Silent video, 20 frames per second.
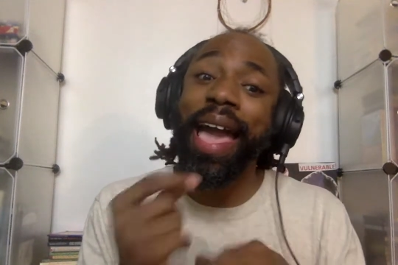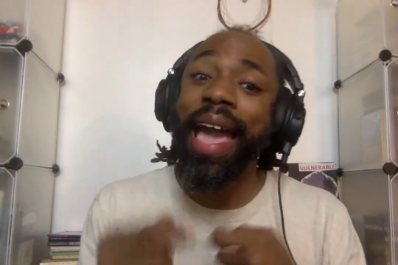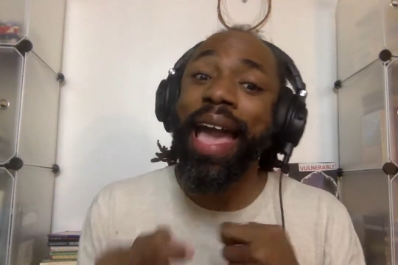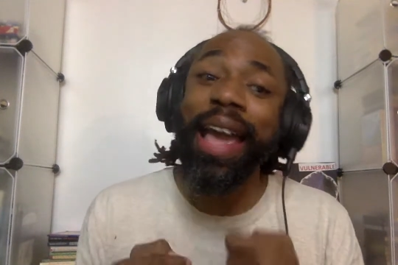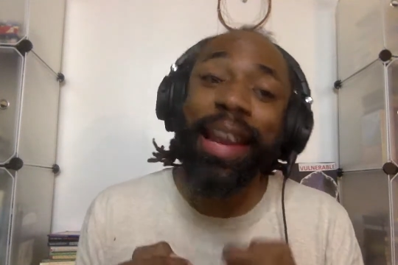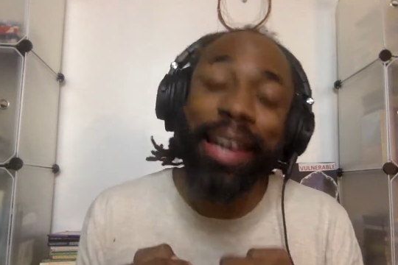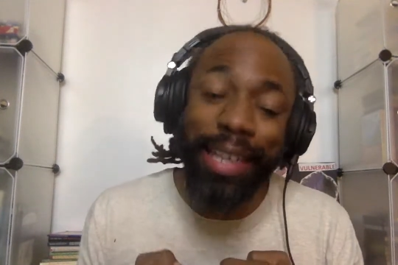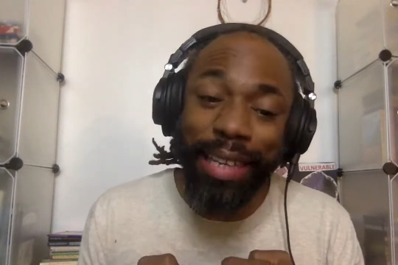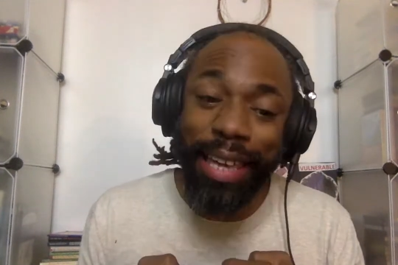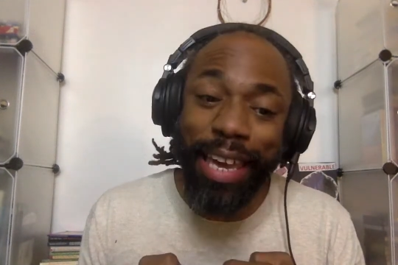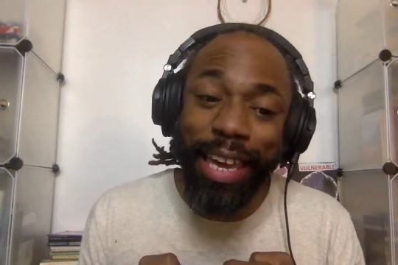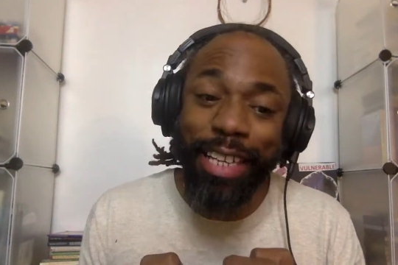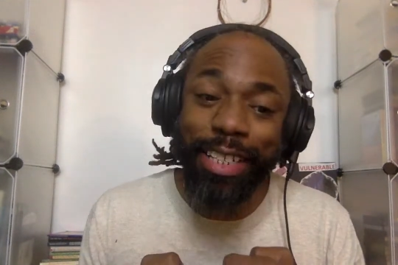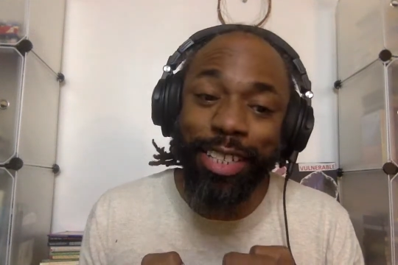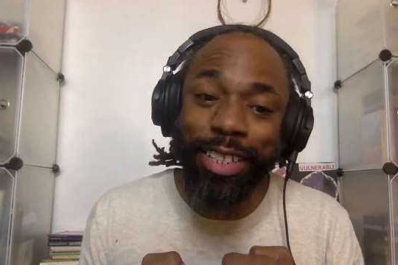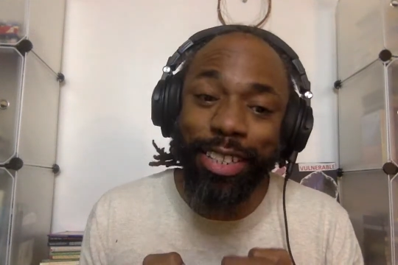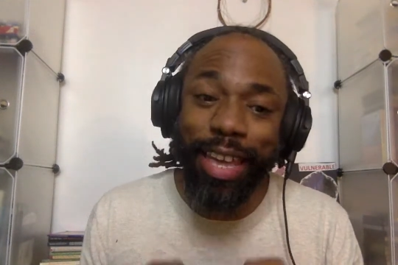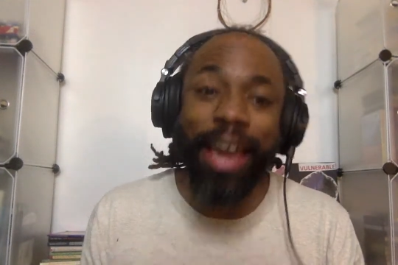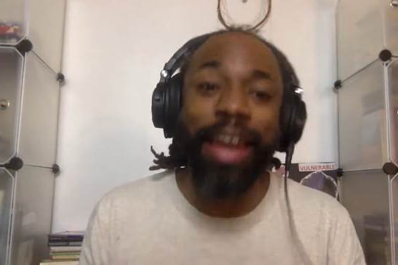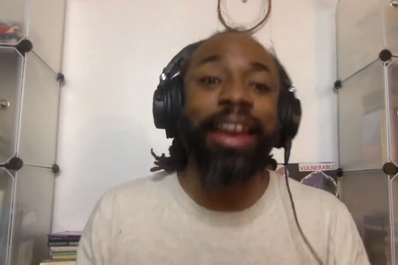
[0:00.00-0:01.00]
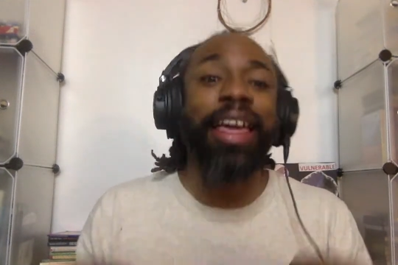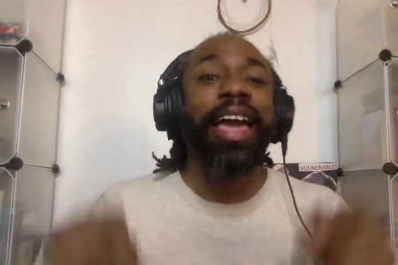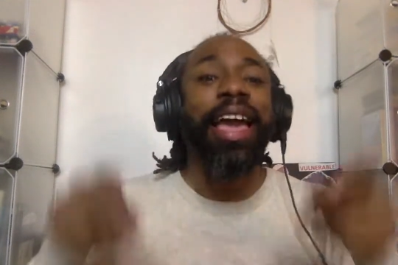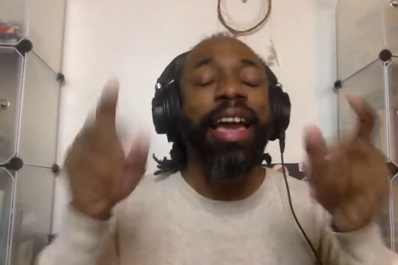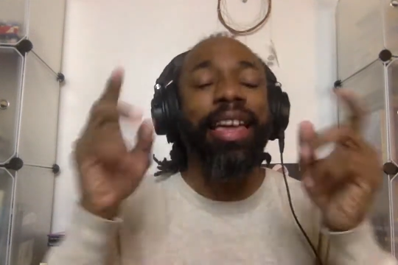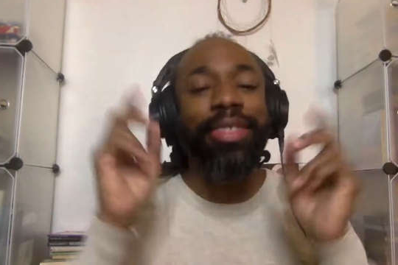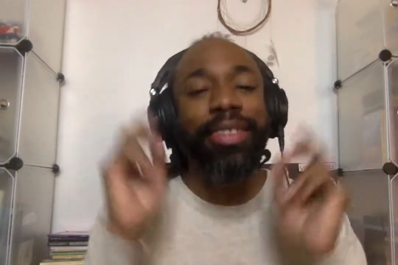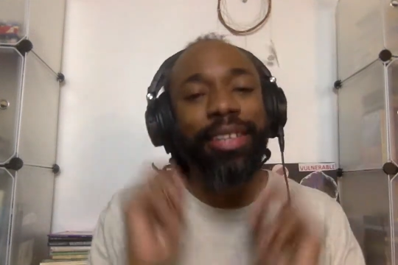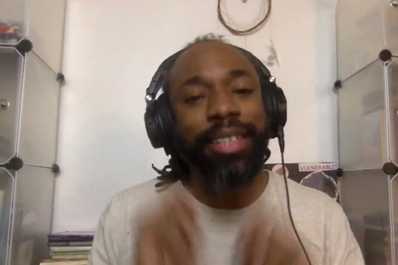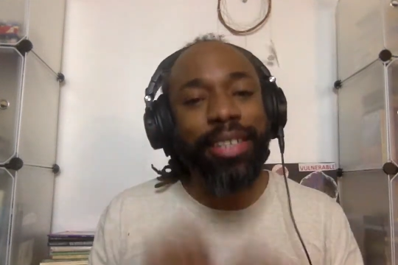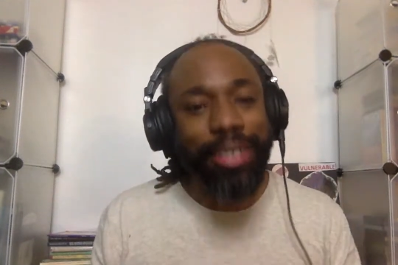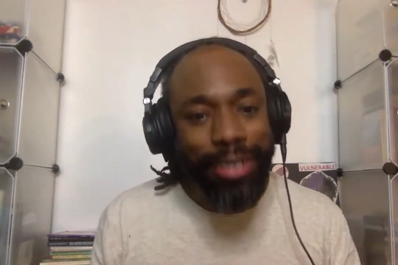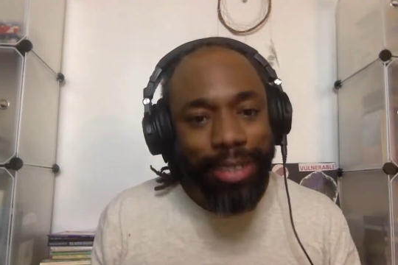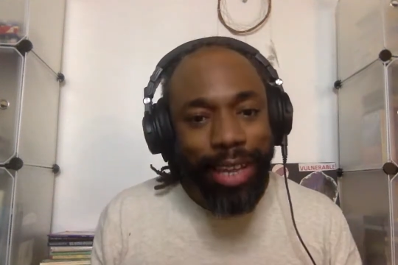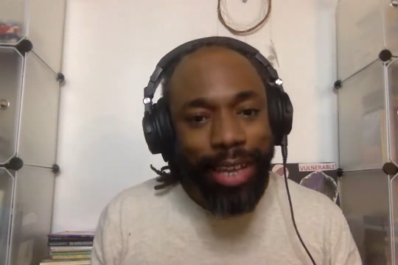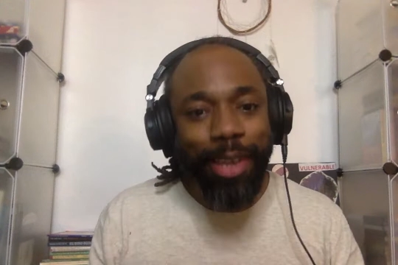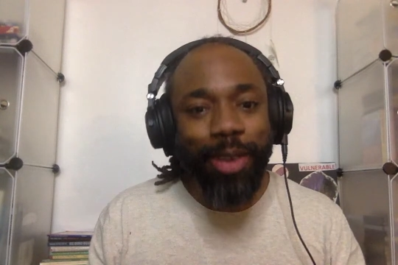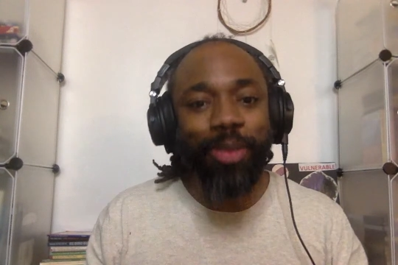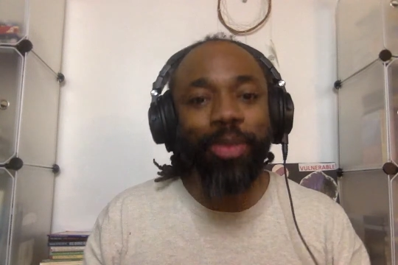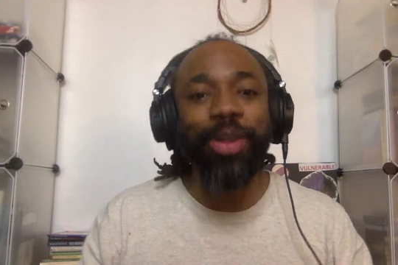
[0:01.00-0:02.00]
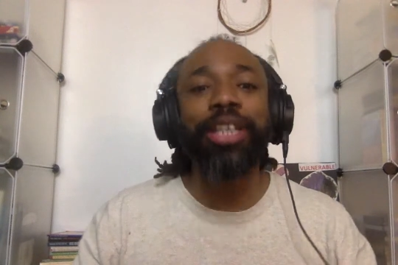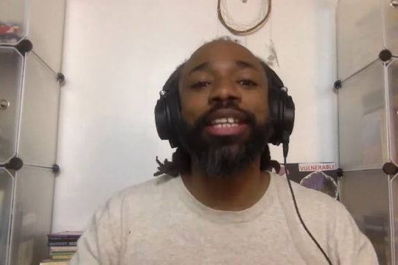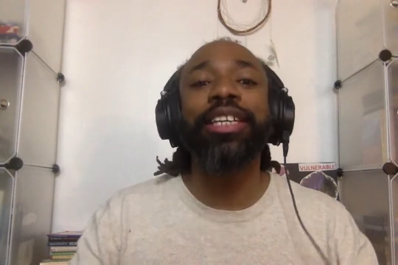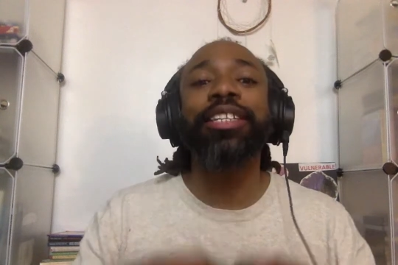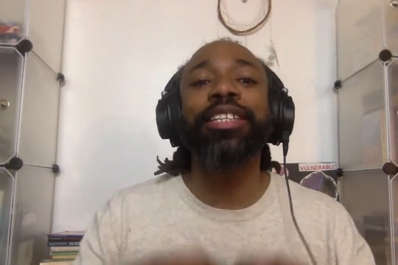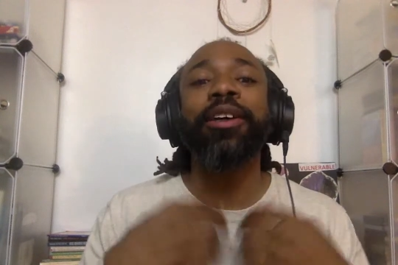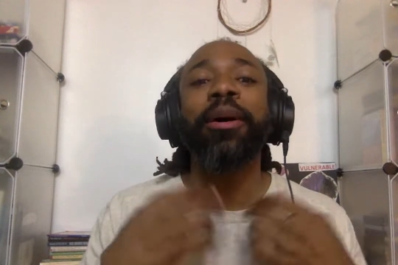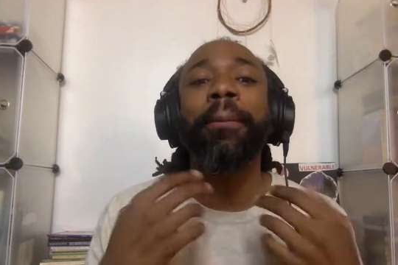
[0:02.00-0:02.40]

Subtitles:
and engage in that. And then the second one is